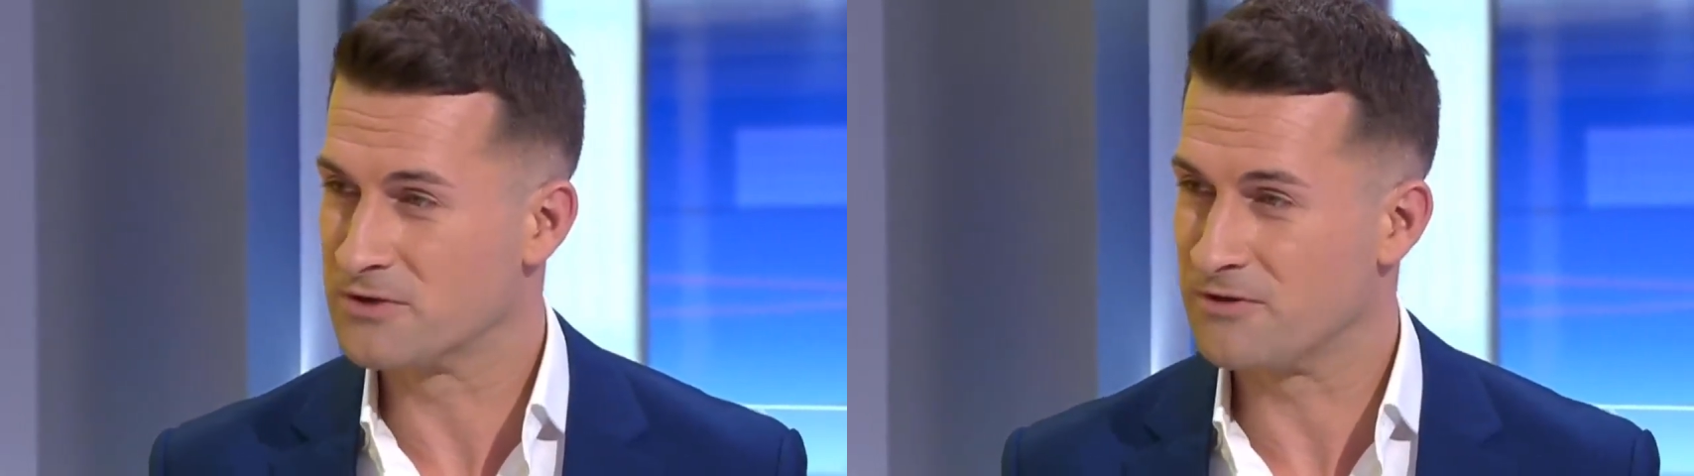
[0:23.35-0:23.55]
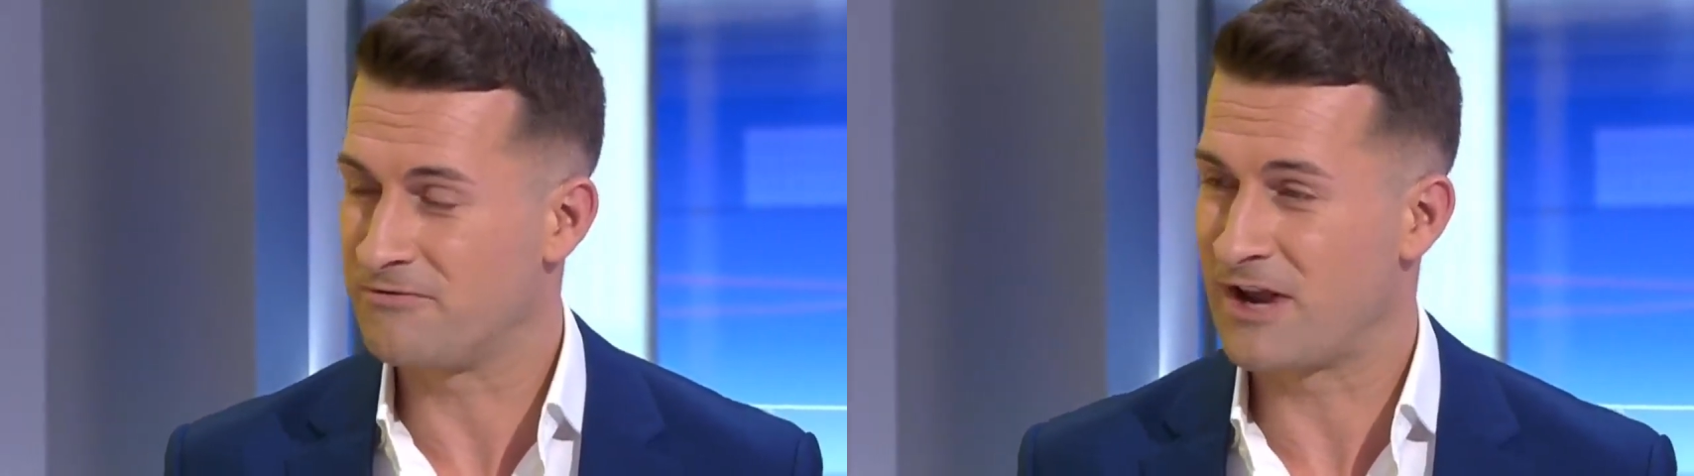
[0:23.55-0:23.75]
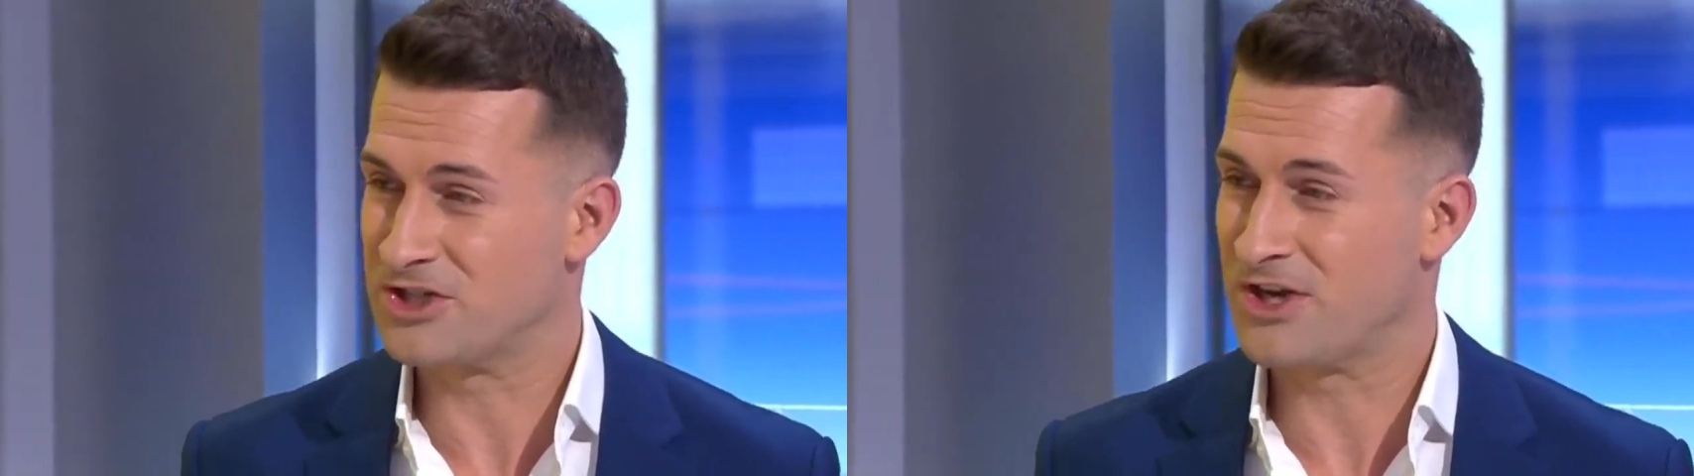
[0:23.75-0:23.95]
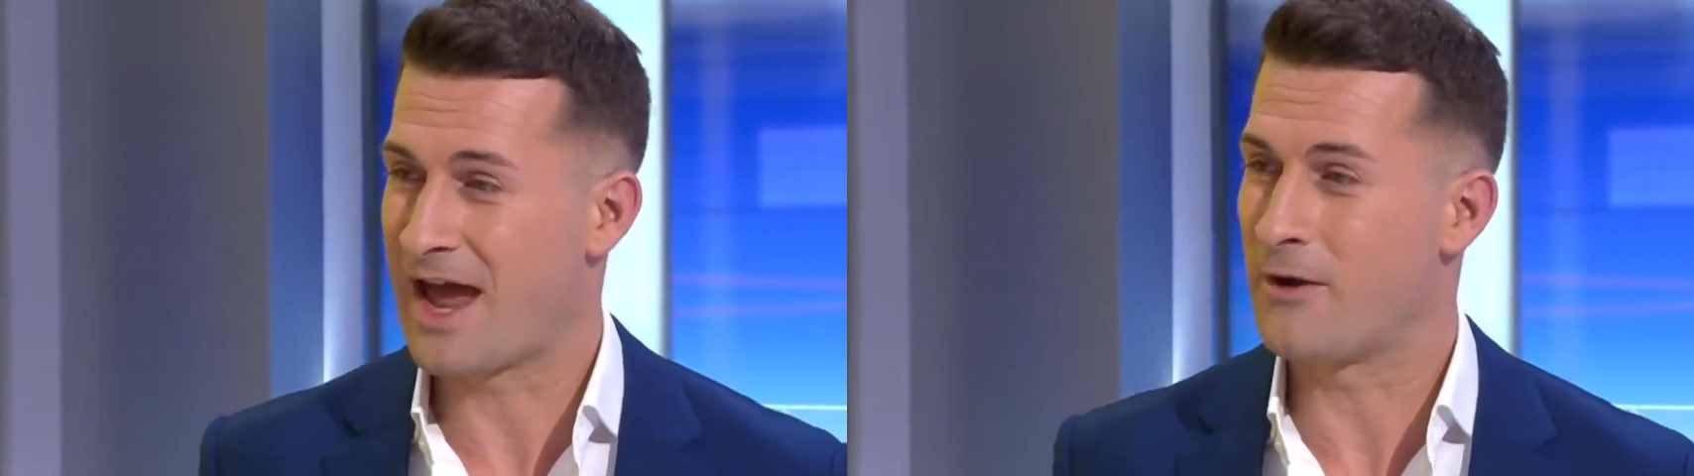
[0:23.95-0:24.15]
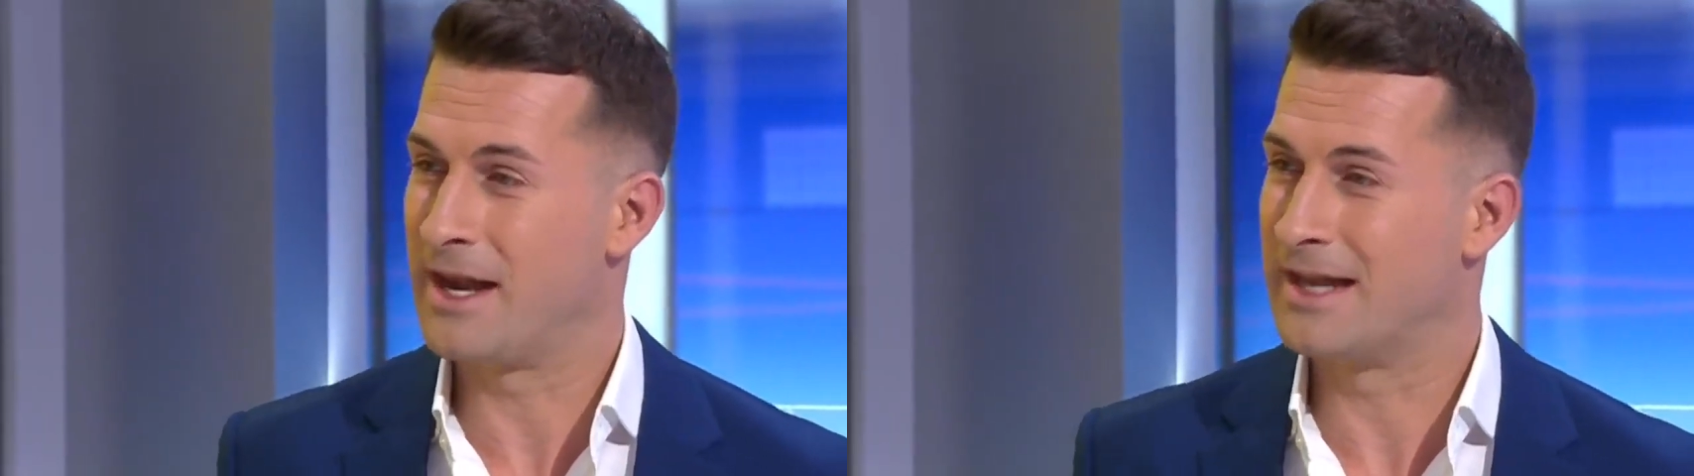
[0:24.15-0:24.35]
to flesh it
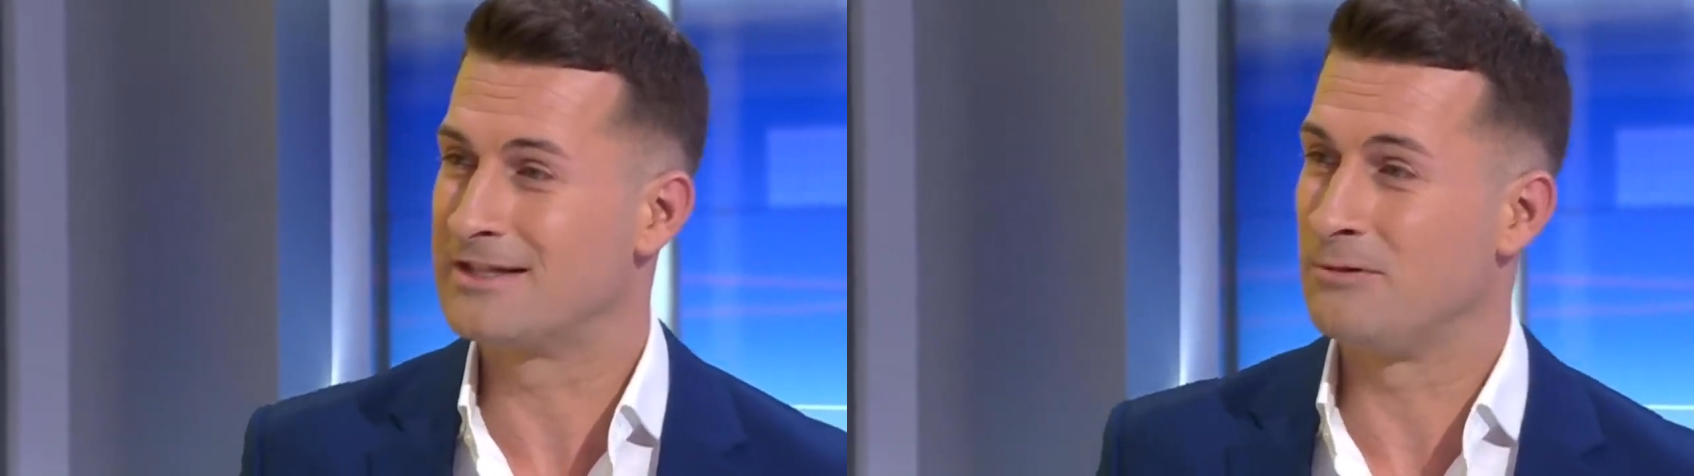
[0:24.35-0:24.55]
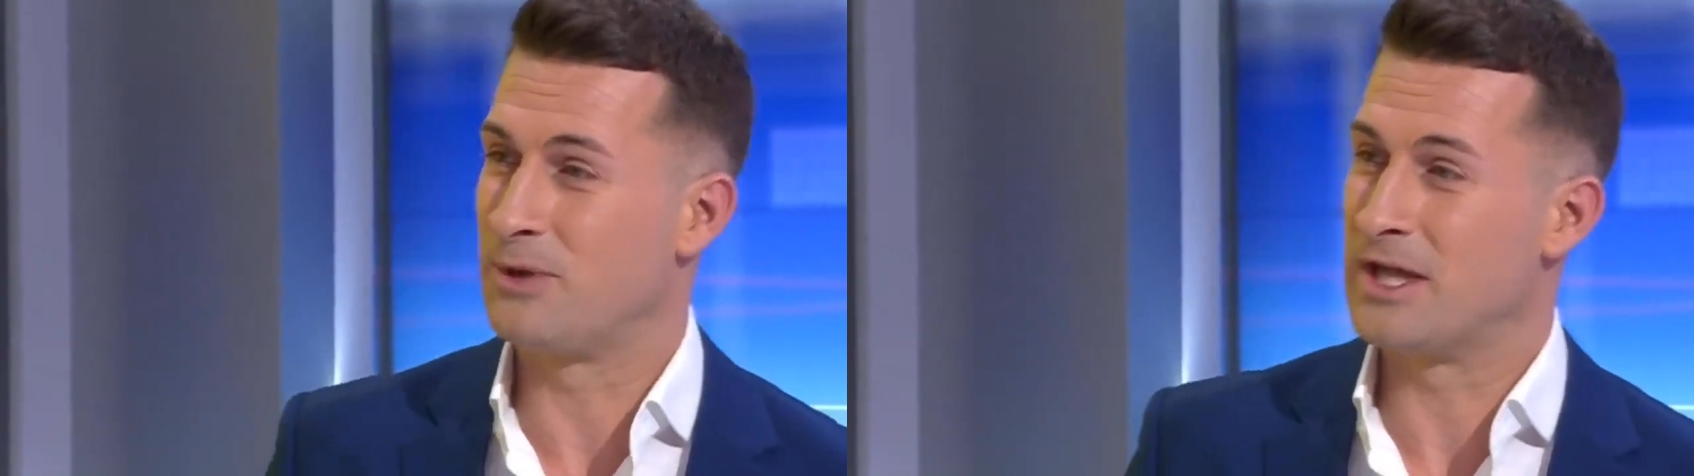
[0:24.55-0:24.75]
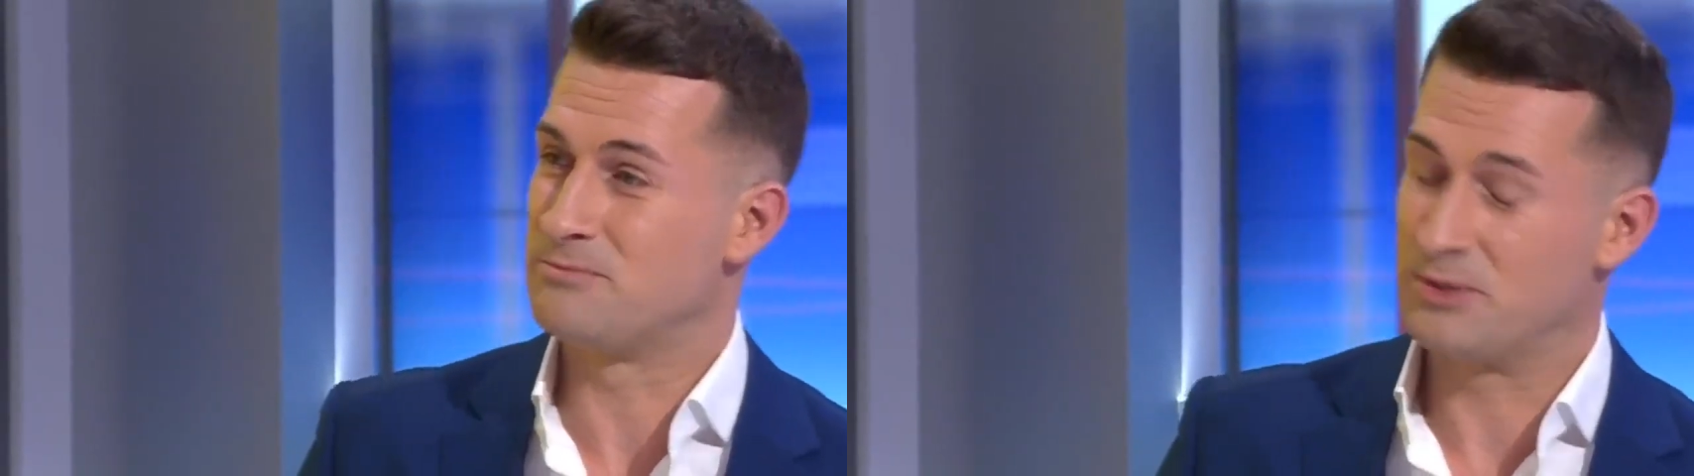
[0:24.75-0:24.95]
out a little bit.